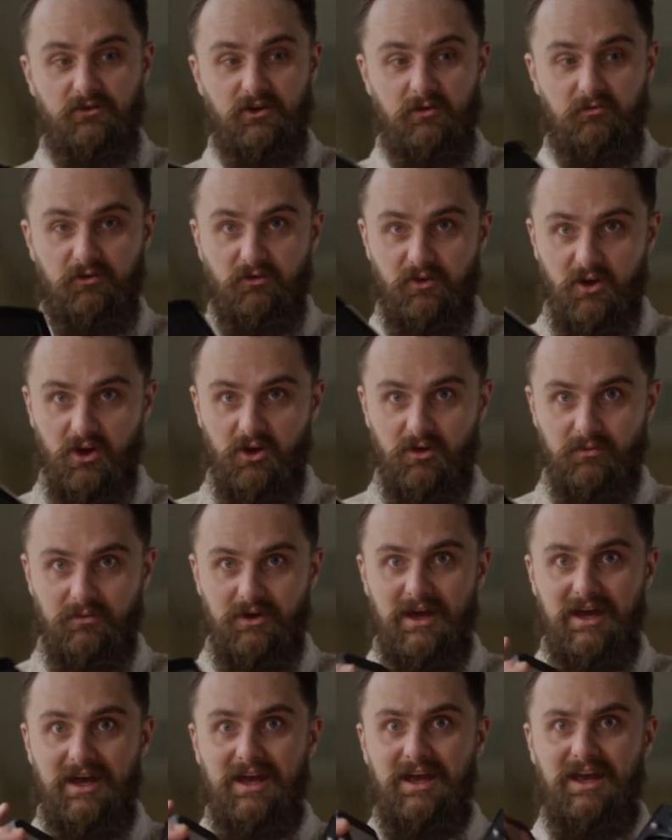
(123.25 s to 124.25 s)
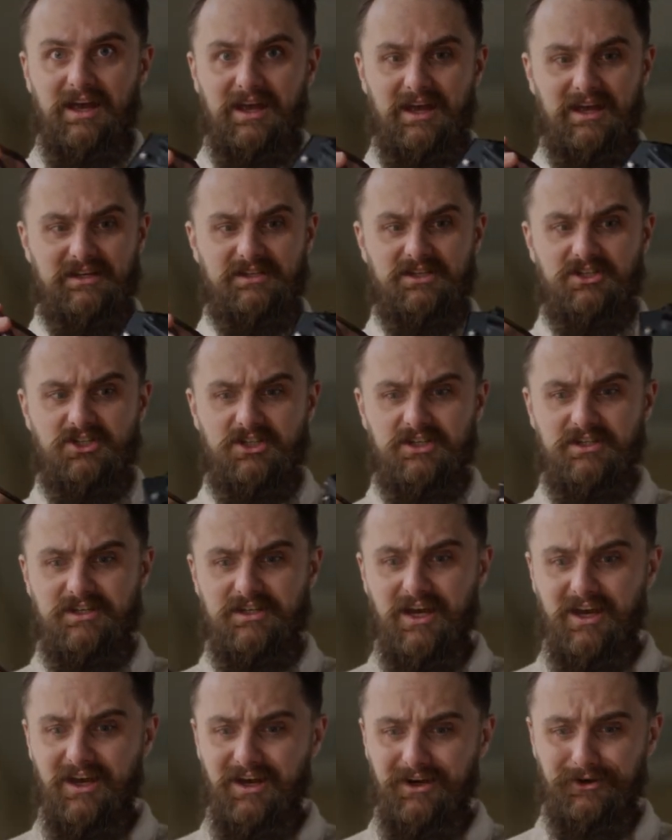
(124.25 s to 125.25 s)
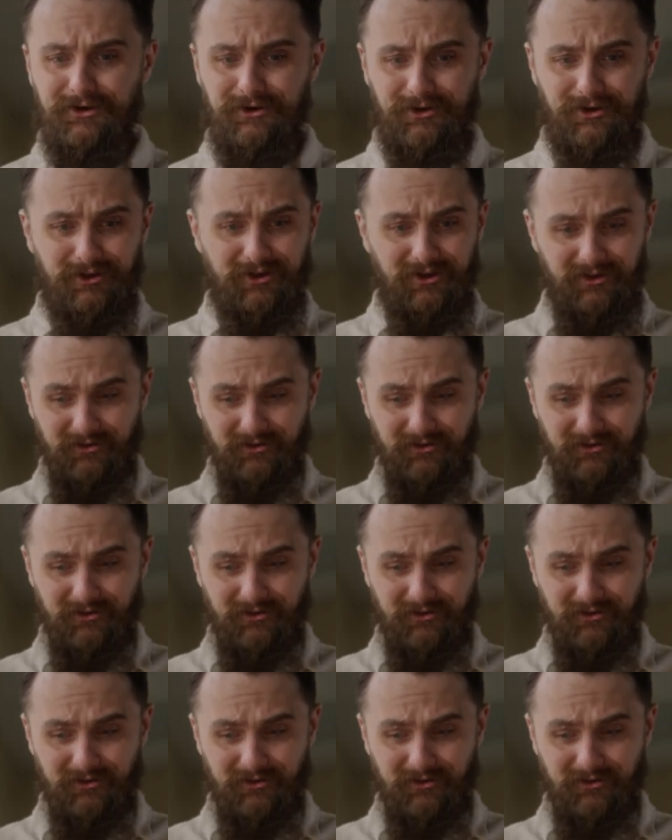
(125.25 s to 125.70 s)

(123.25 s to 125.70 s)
from film is still